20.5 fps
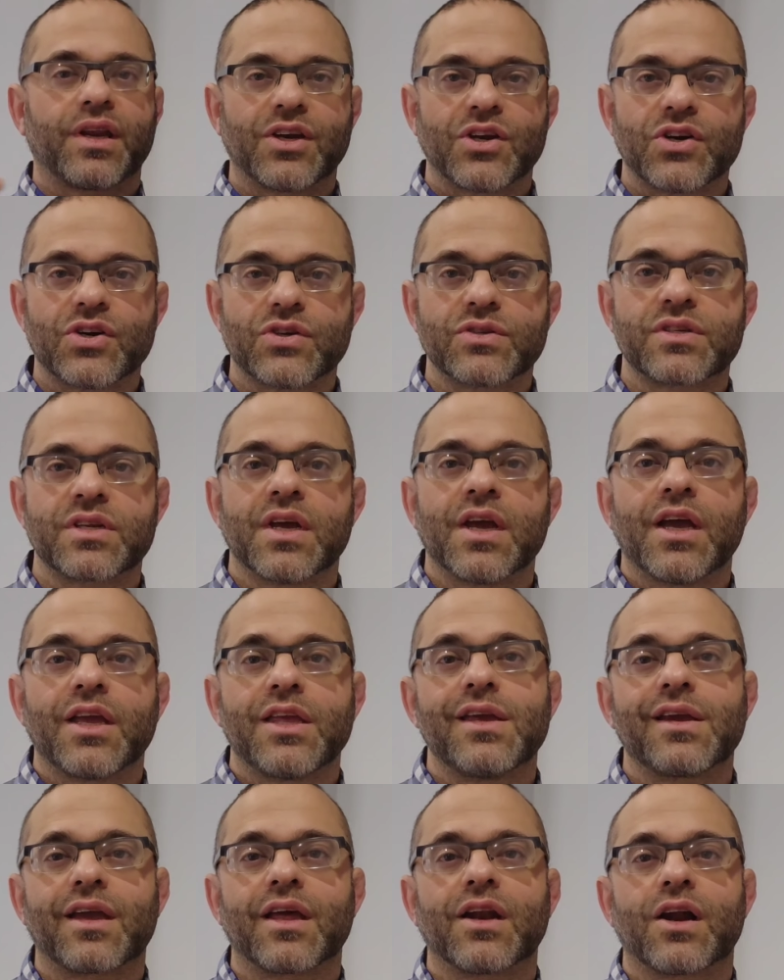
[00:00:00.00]
knows
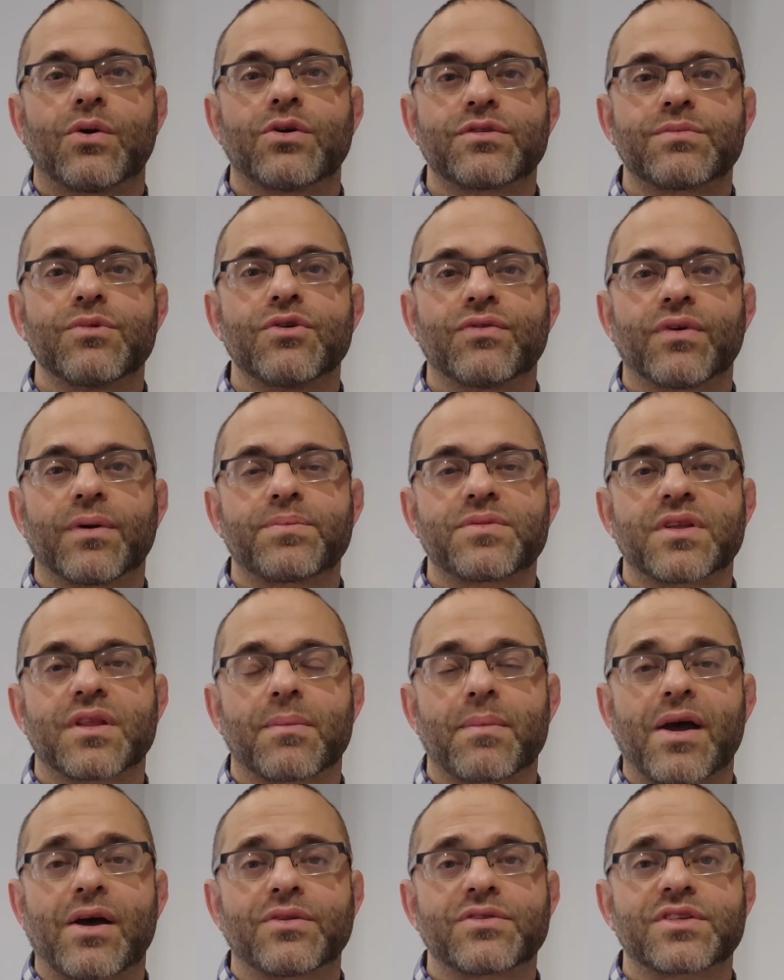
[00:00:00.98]
you can always move up to the
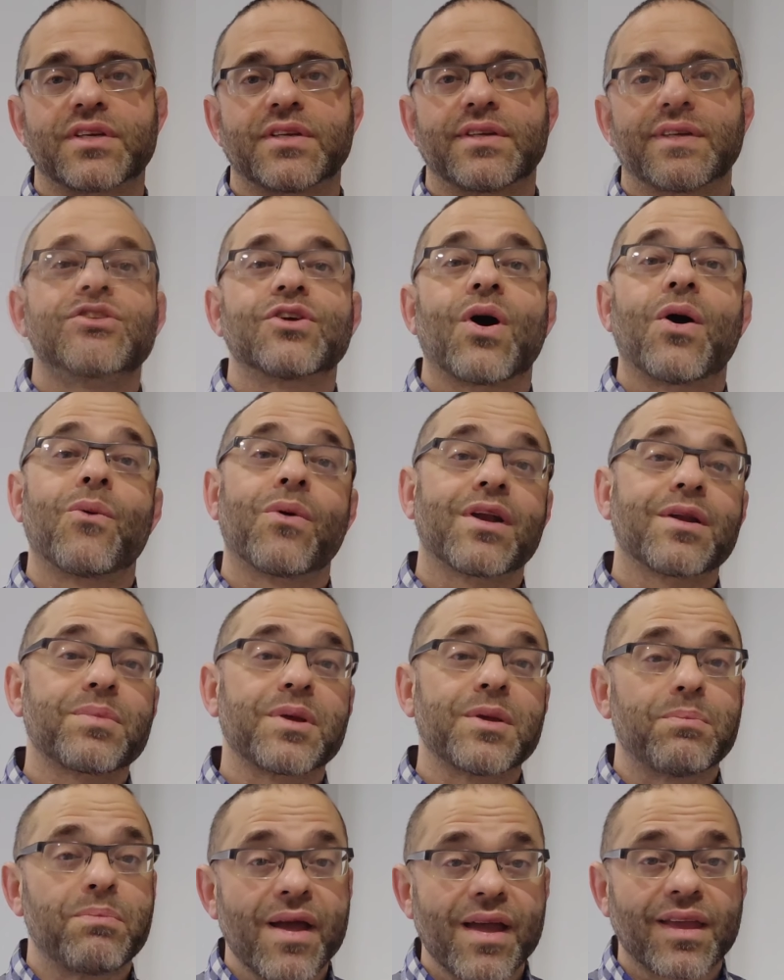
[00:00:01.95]
mountain. So I want to
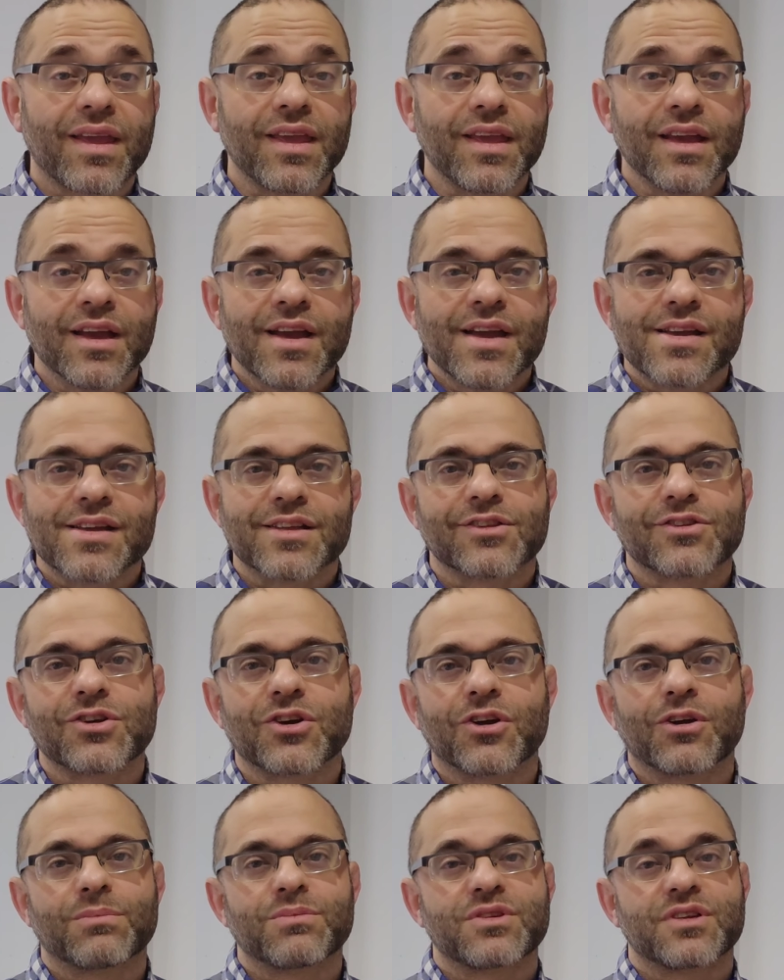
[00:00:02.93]
be picky in
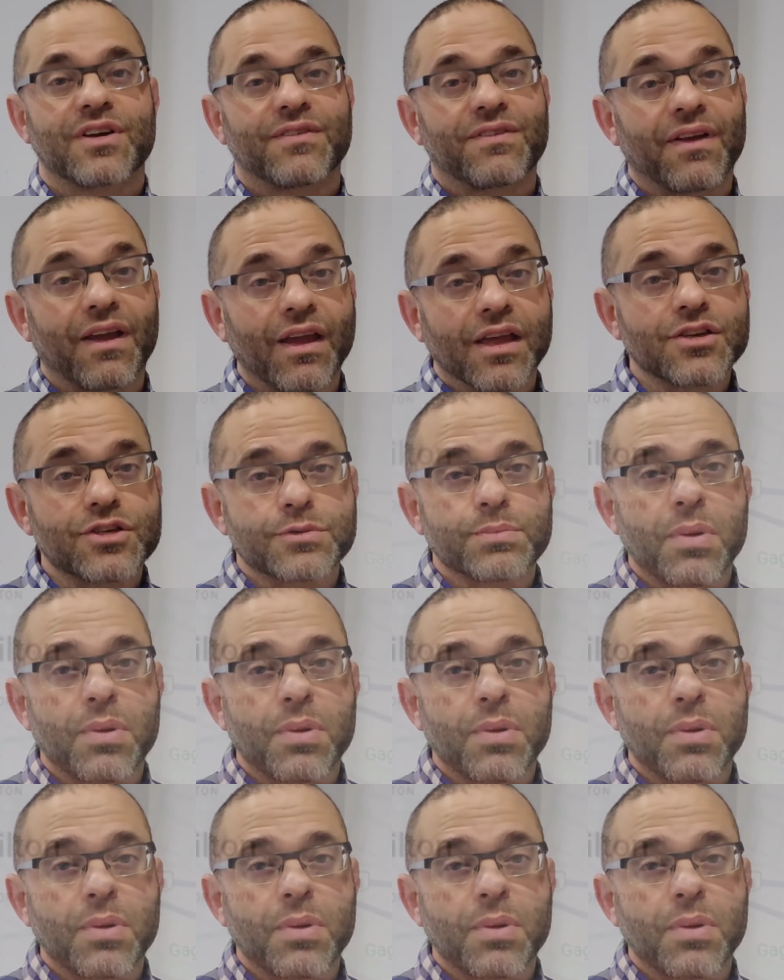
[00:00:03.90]
terms of Inch